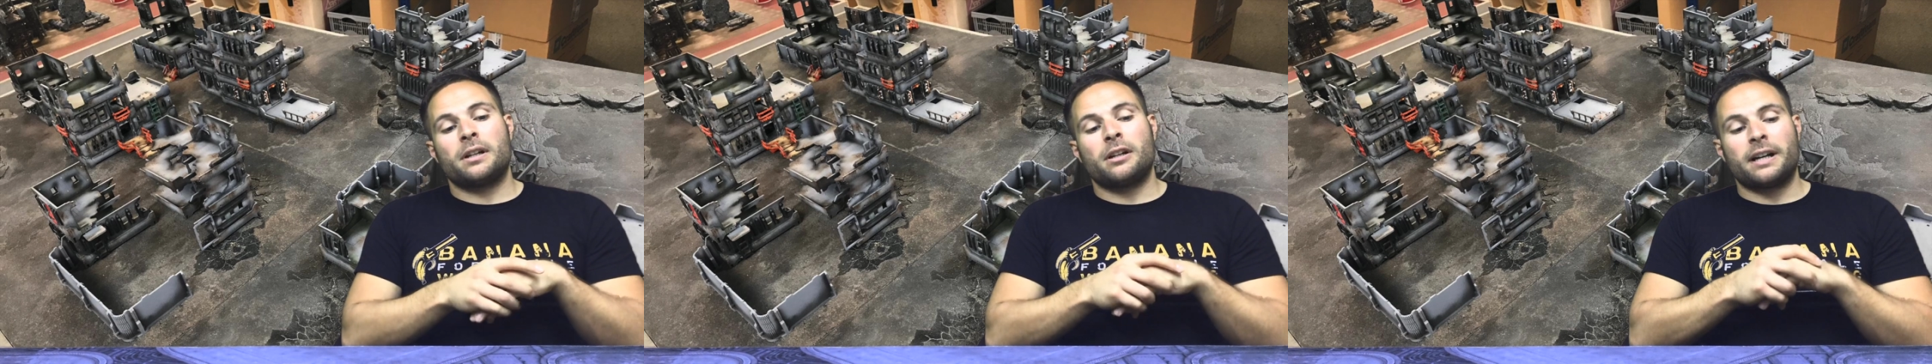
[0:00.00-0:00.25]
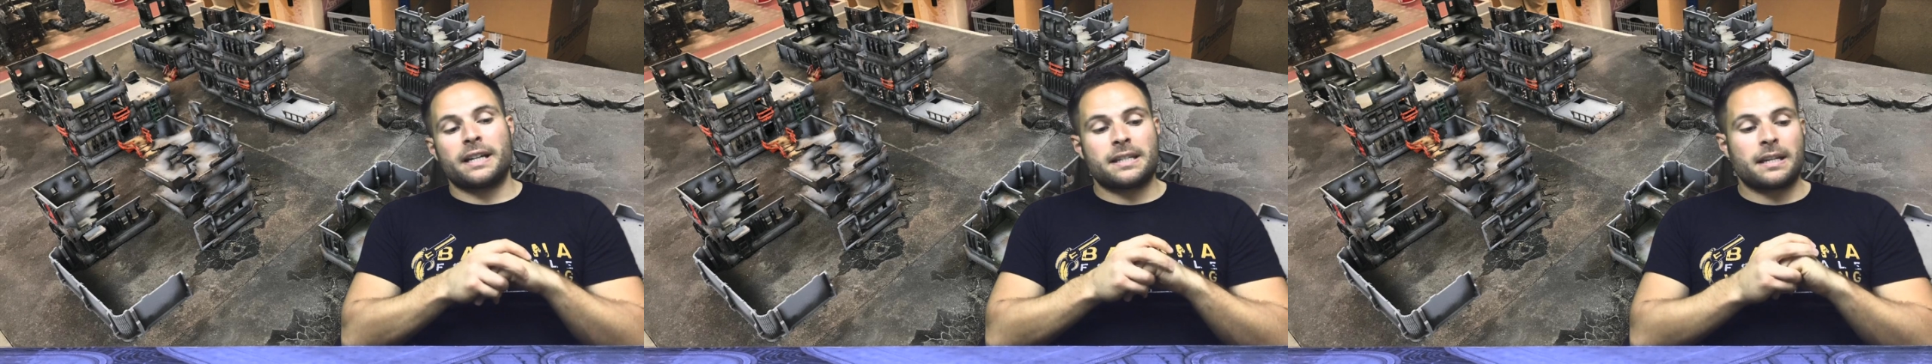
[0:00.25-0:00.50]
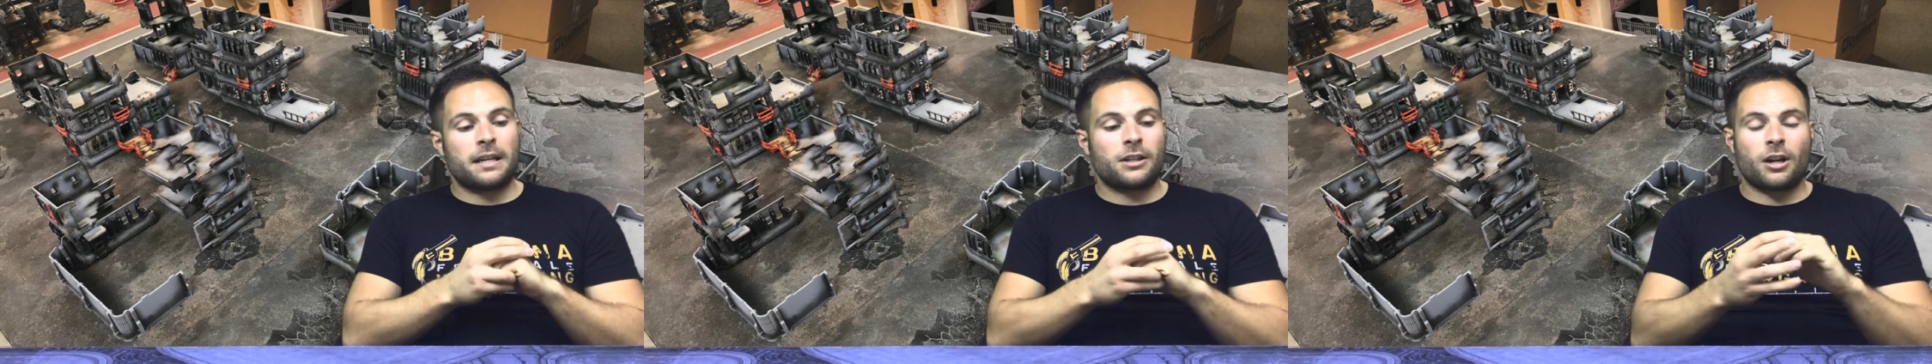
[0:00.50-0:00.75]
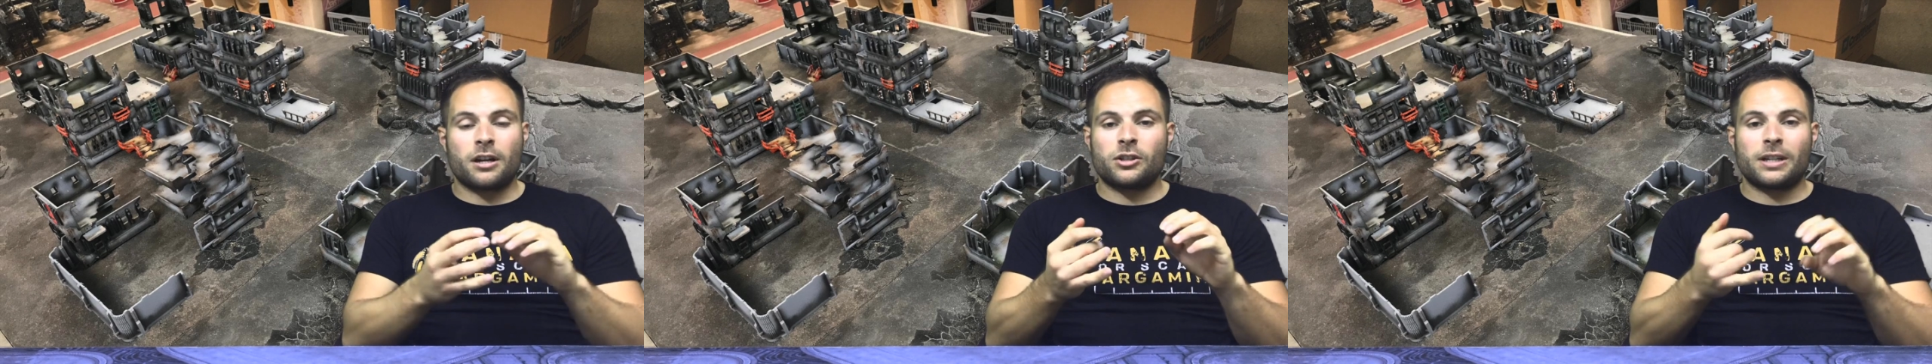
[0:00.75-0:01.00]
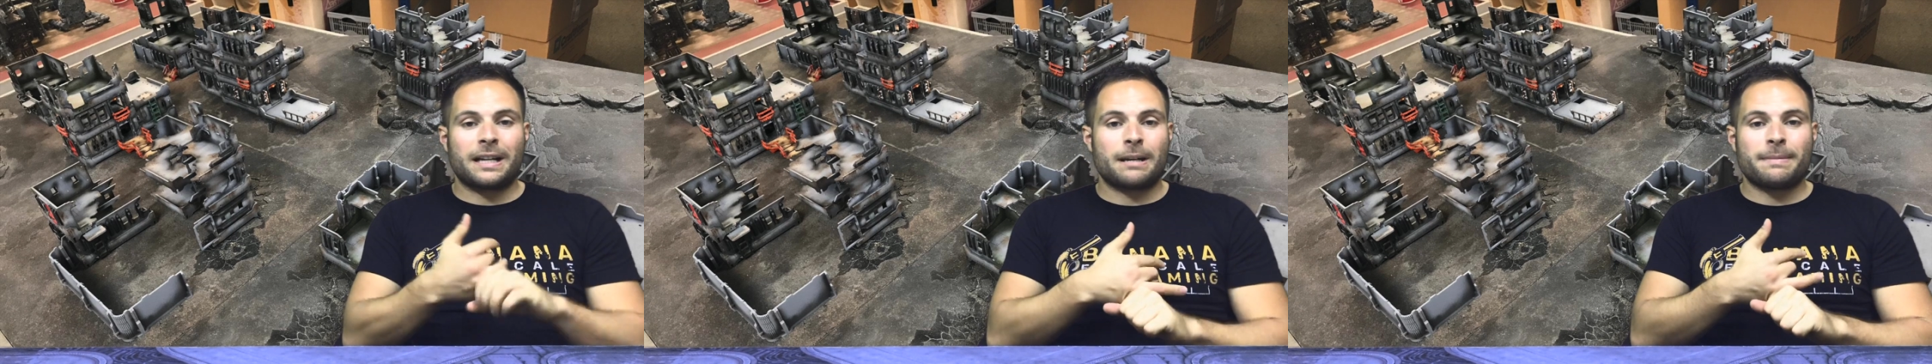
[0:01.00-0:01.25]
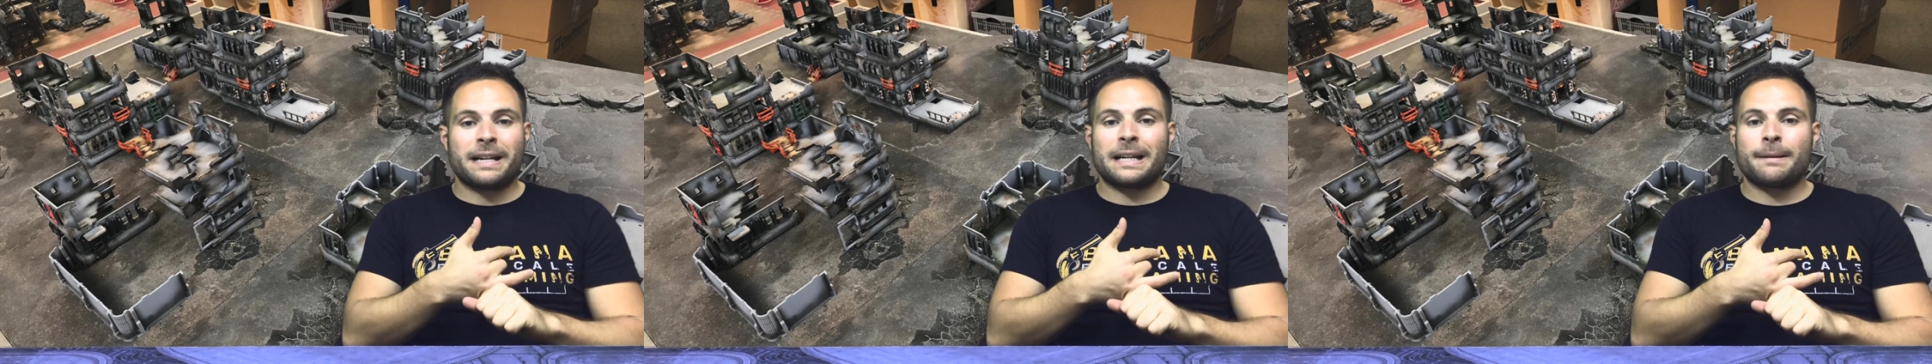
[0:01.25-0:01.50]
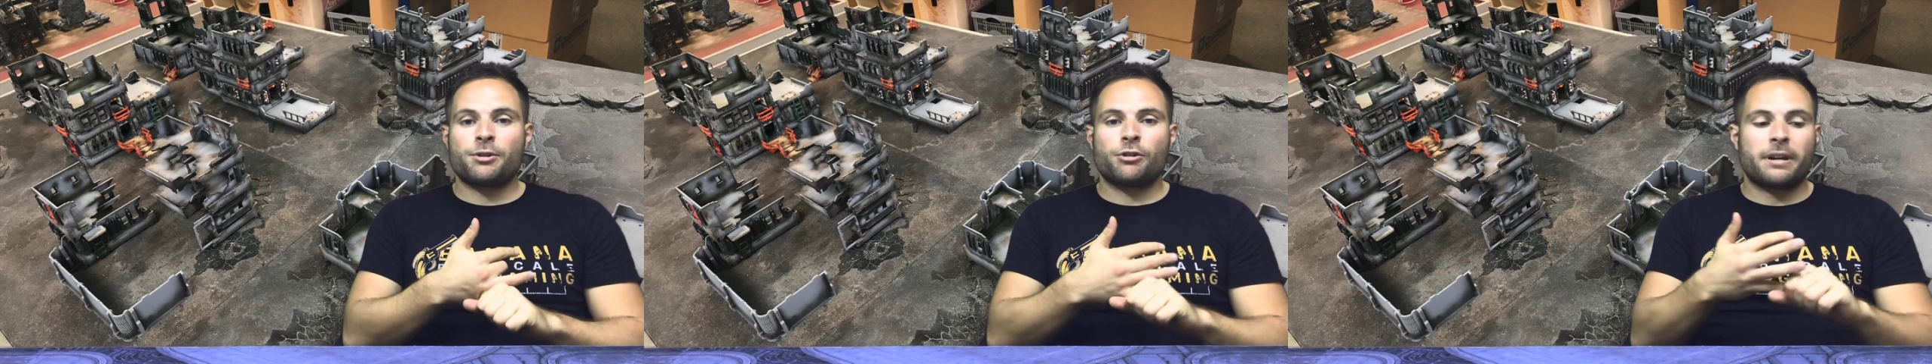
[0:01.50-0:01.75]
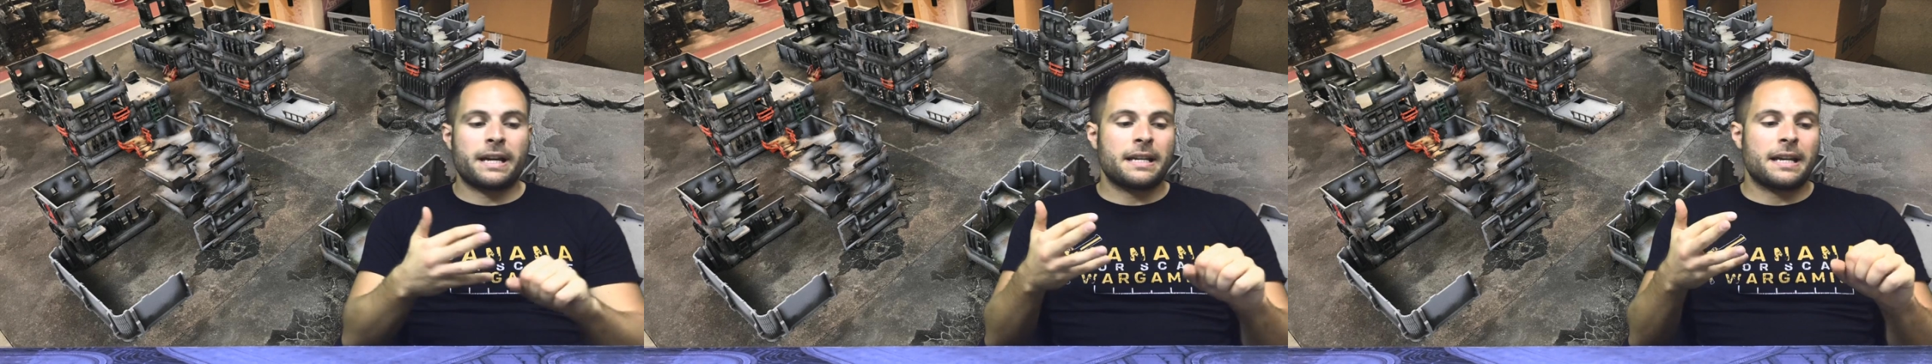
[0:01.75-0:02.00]
Like I said, go and check out Mad Game and
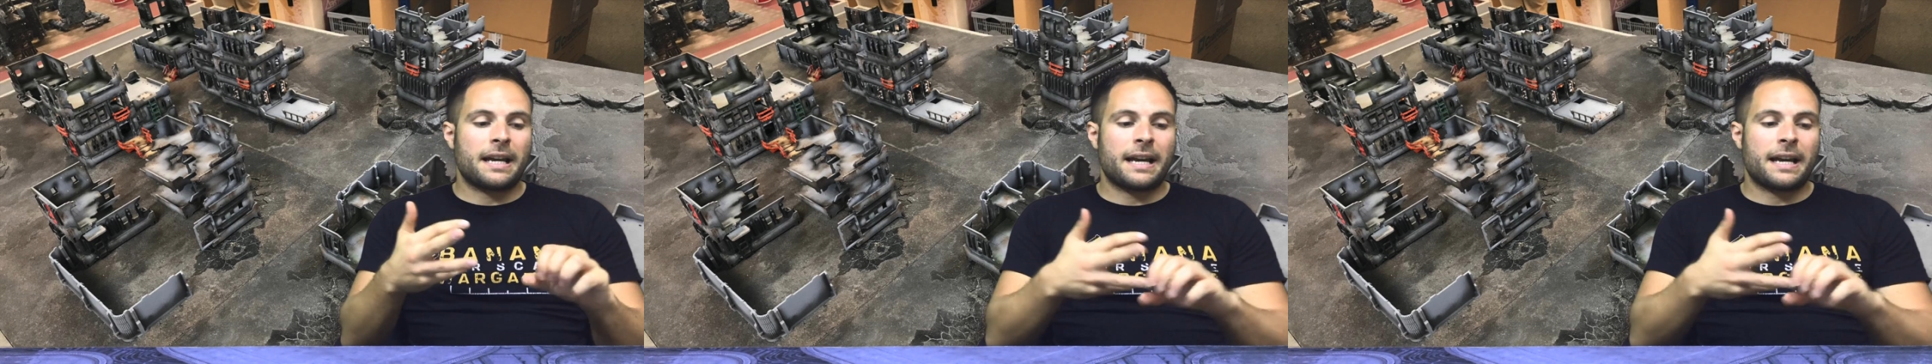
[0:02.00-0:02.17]
Terrain